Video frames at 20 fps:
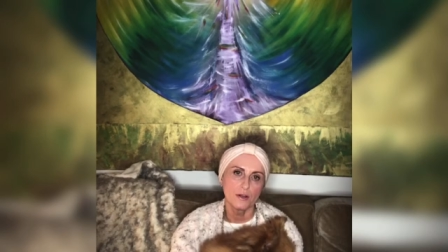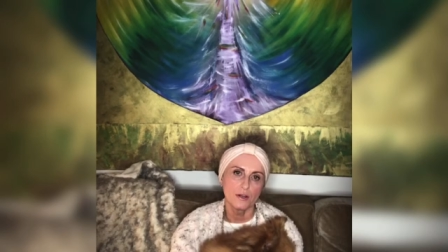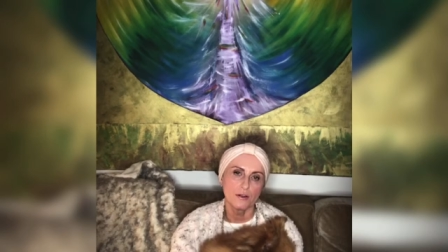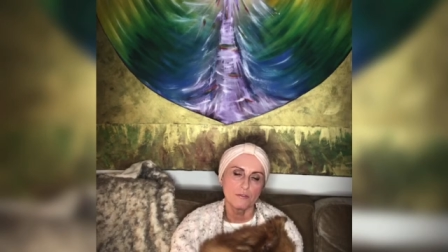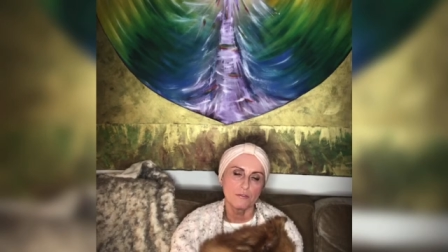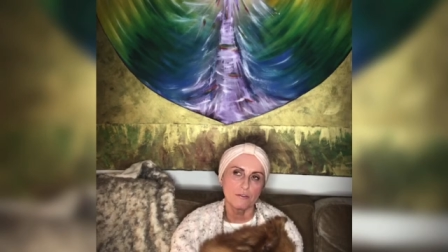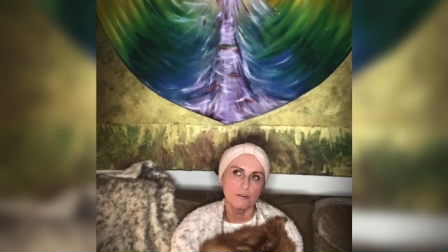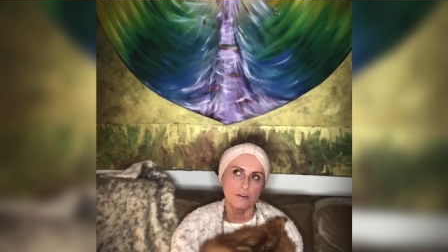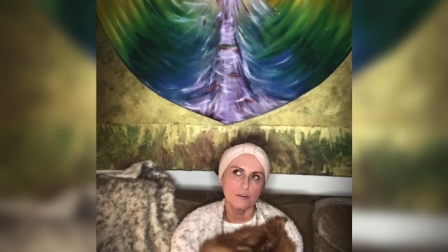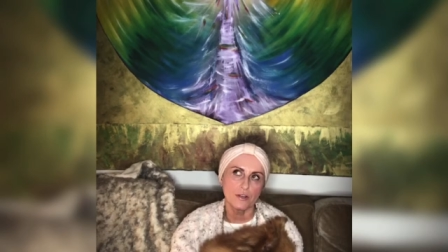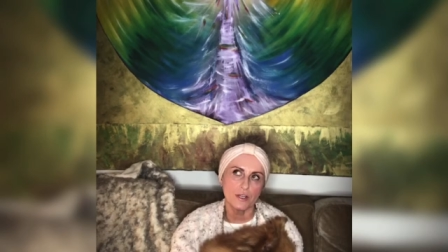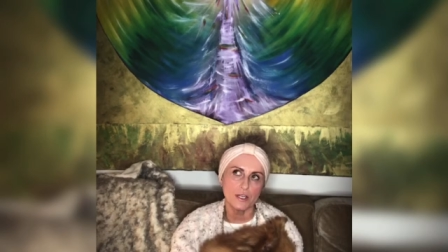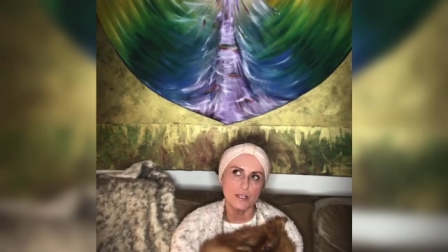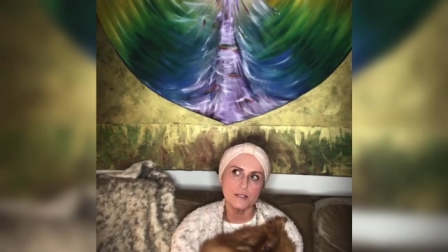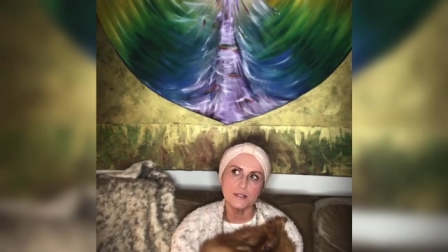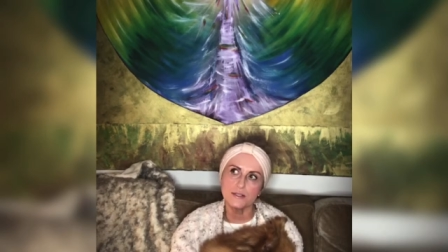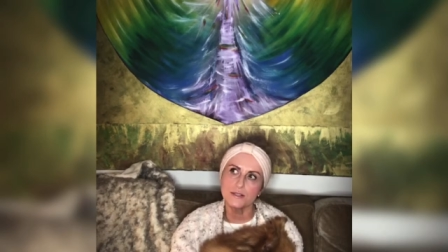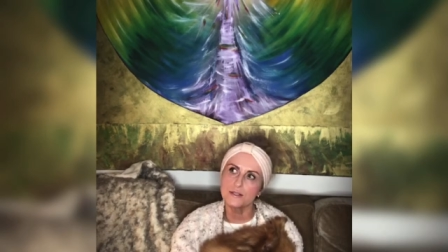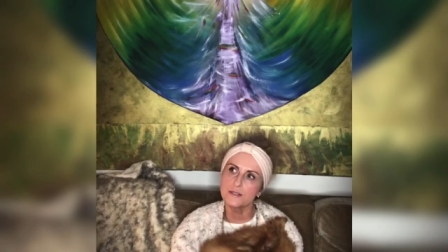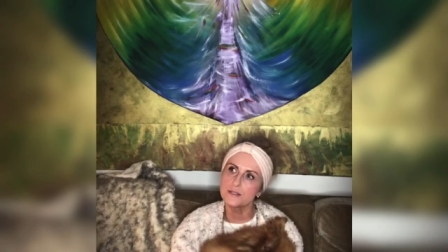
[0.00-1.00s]
for
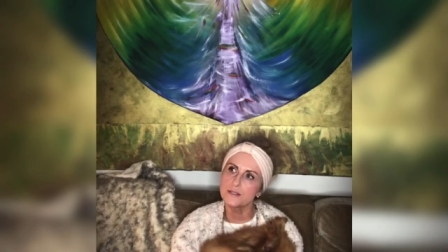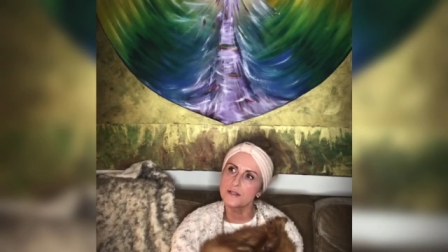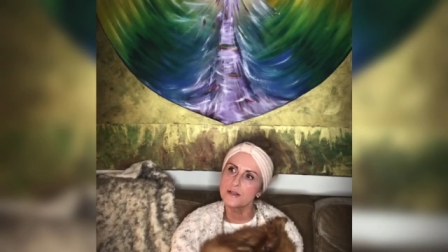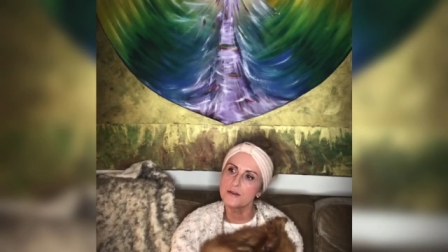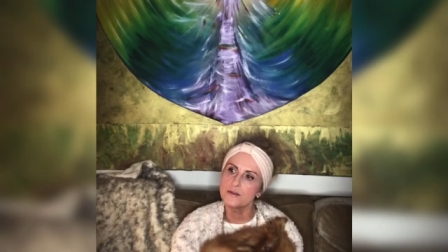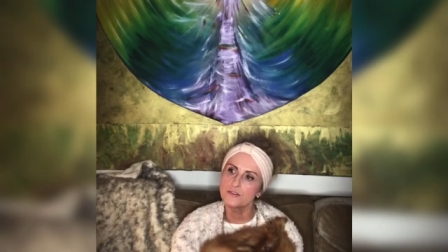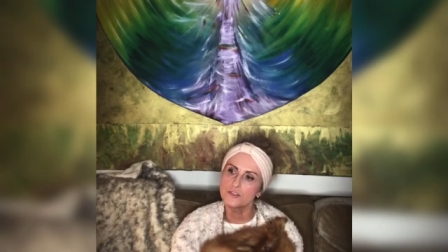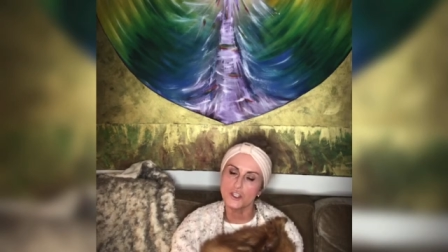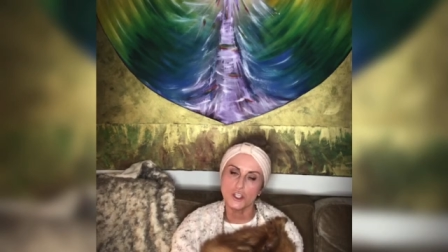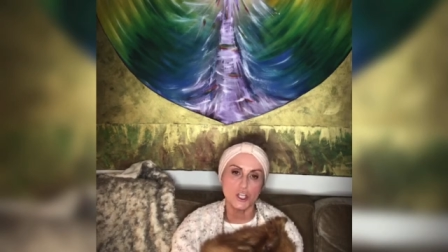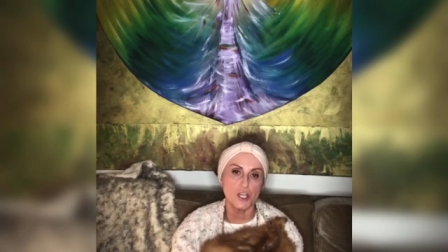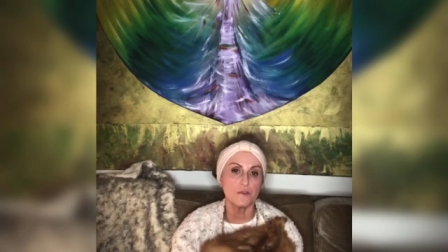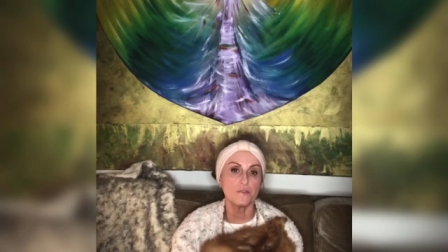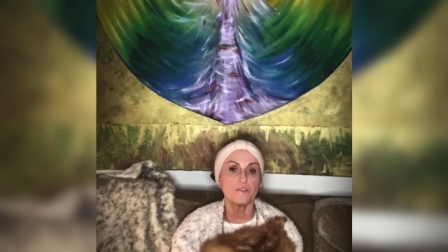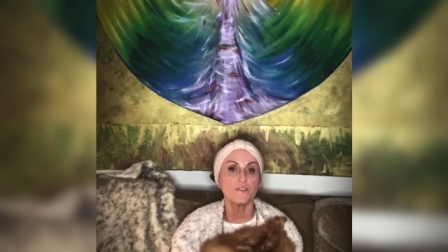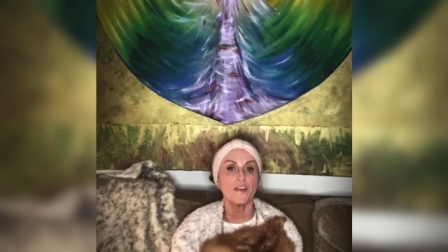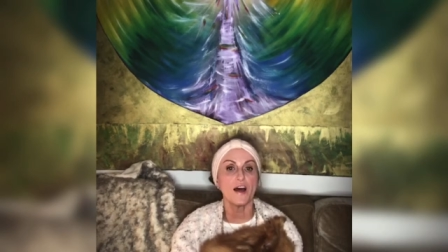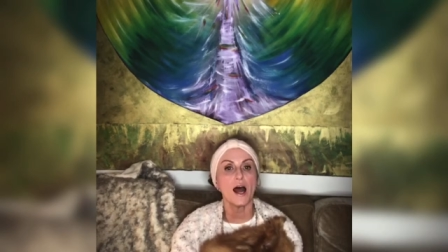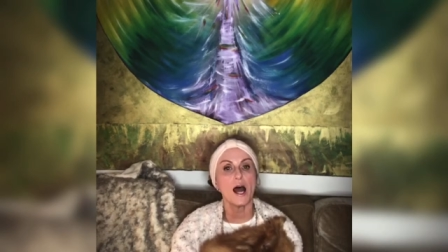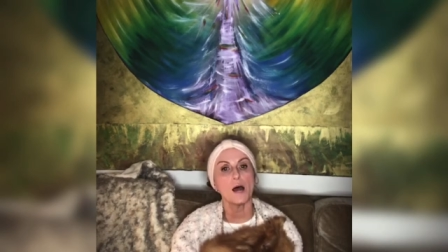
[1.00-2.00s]
this shift
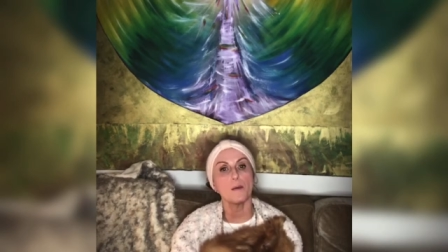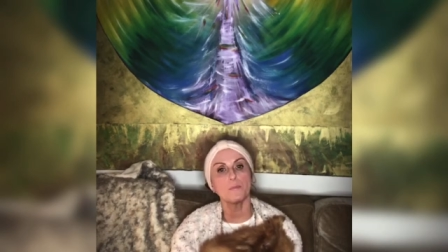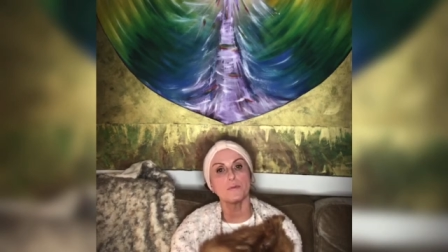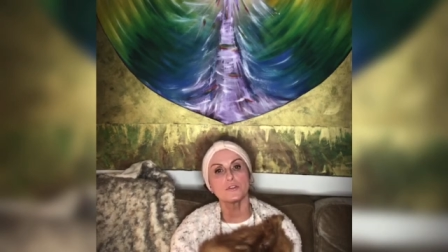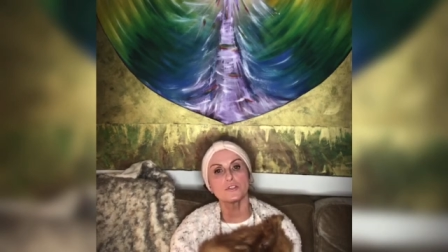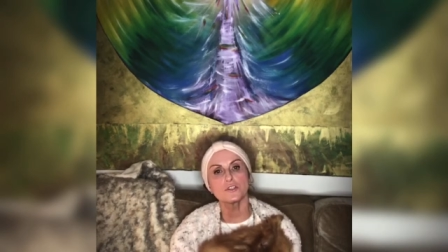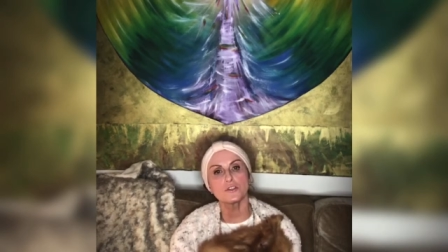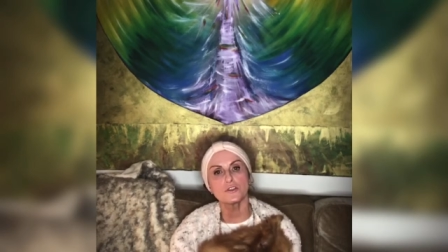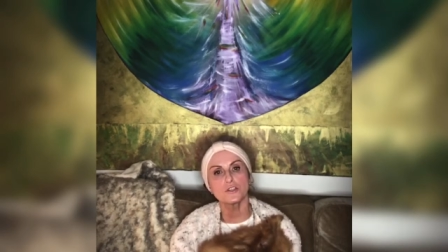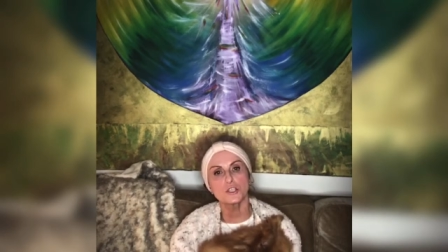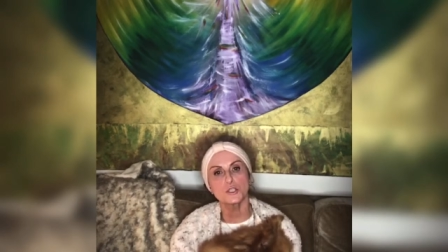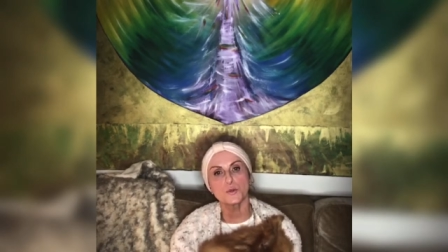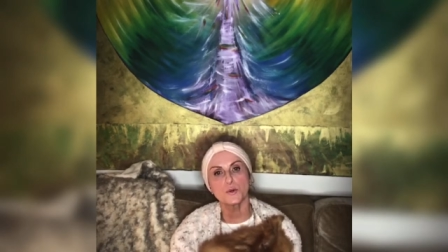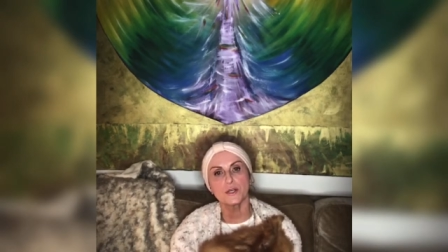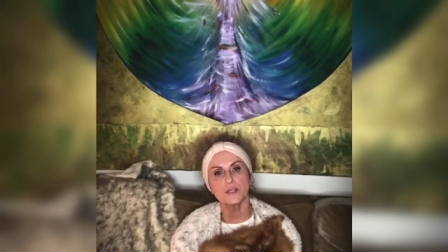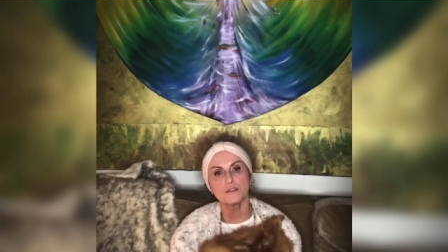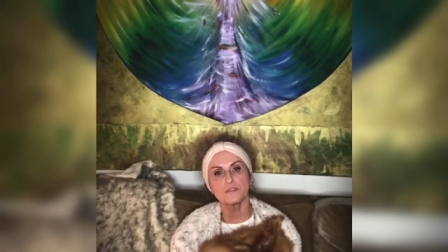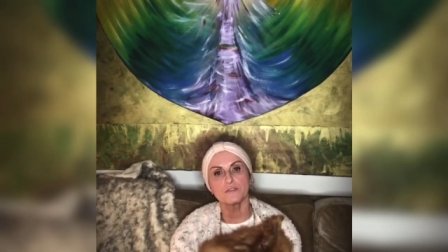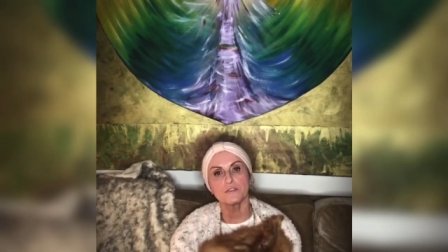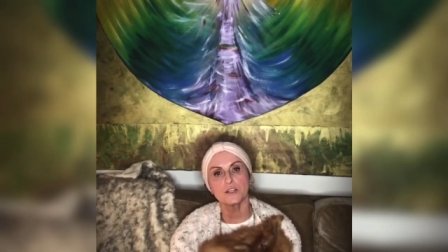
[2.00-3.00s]
that happened on the
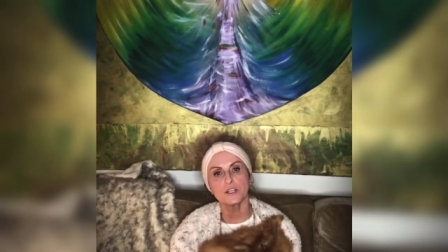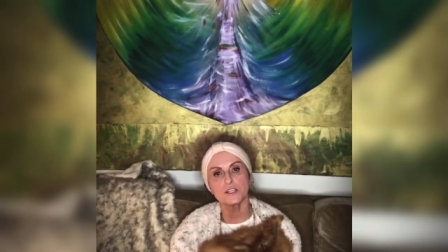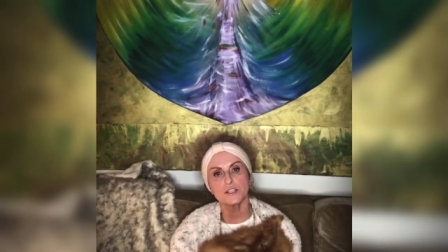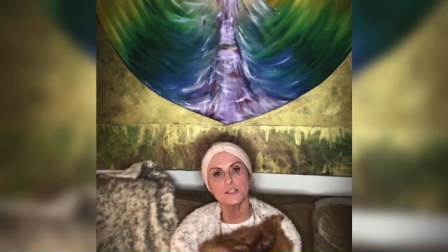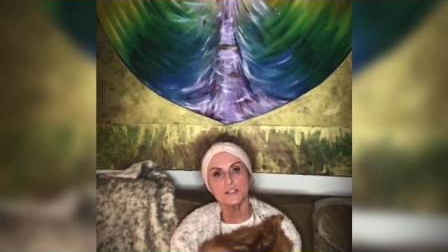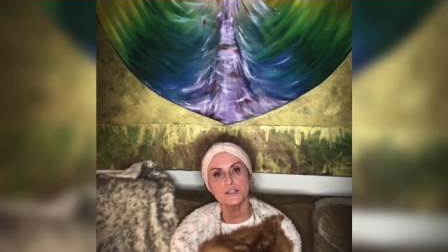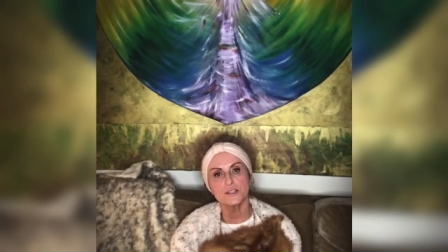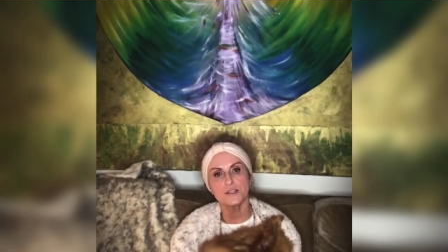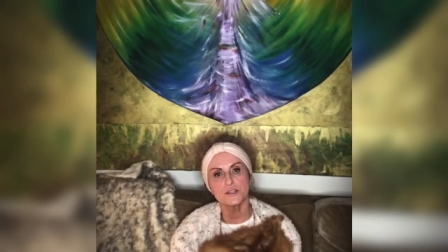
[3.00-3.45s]
21st.